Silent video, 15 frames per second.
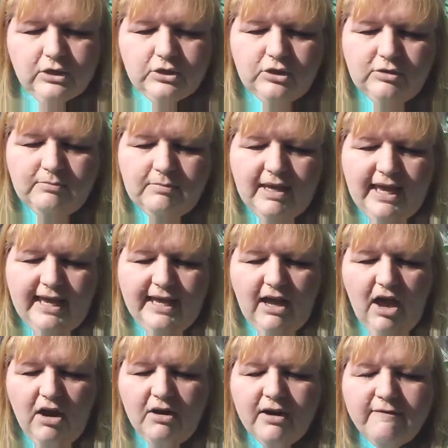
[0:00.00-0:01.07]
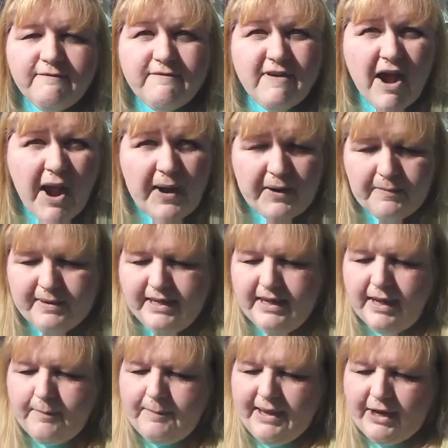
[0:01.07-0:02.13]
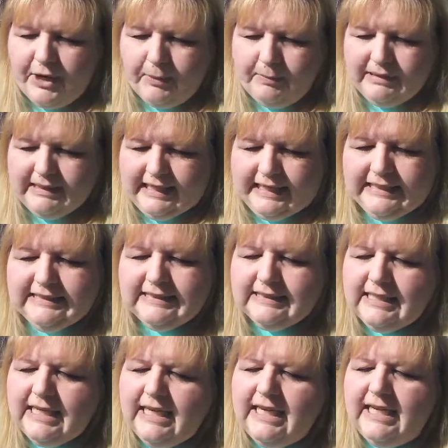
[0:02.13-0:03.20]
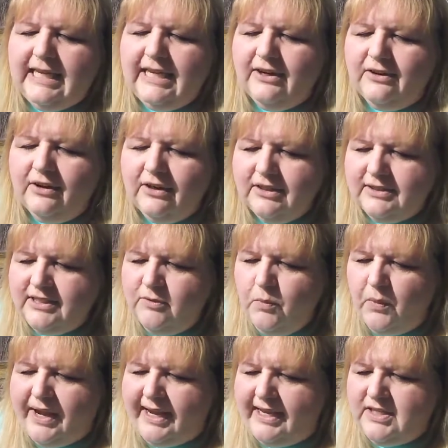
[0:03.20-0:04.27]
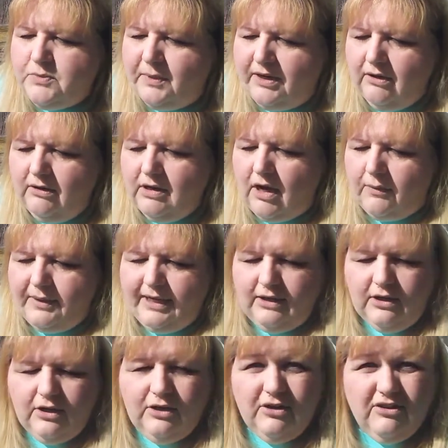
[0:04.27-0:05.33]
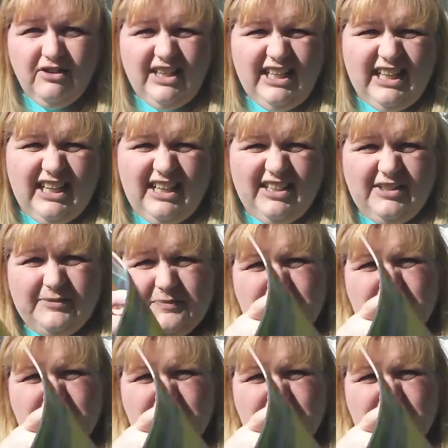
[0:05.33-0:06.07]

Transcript: To make our environment a better place, here are some ways we are going green.